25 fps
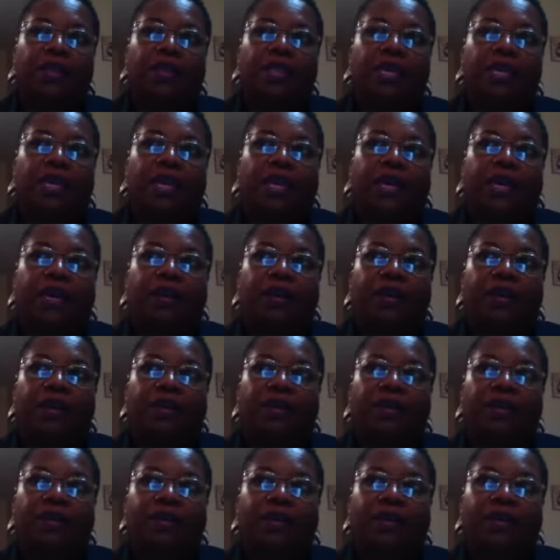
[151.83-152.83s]
that,
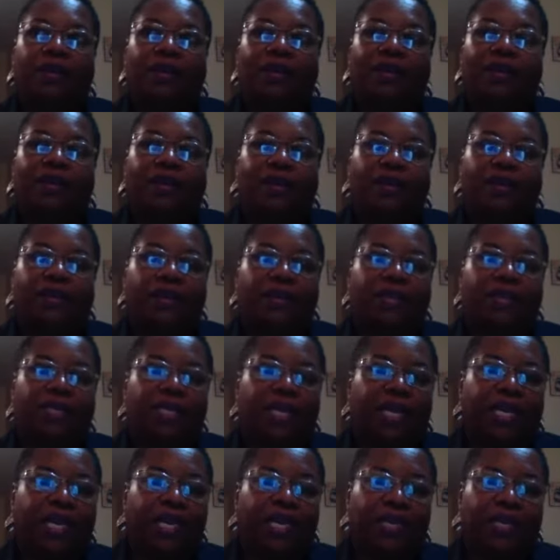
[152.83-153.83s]
the old
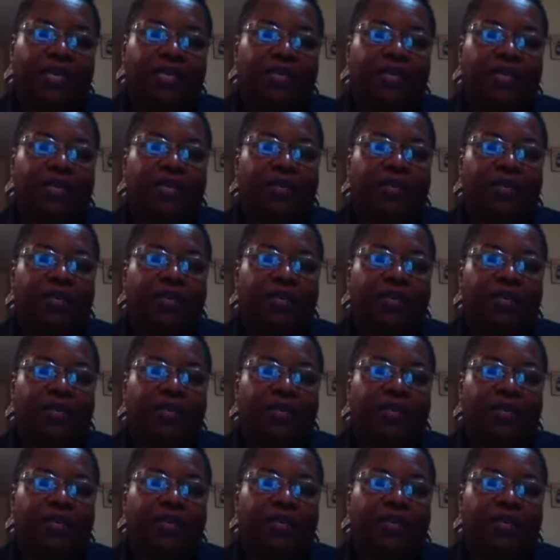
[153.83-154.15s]
saying is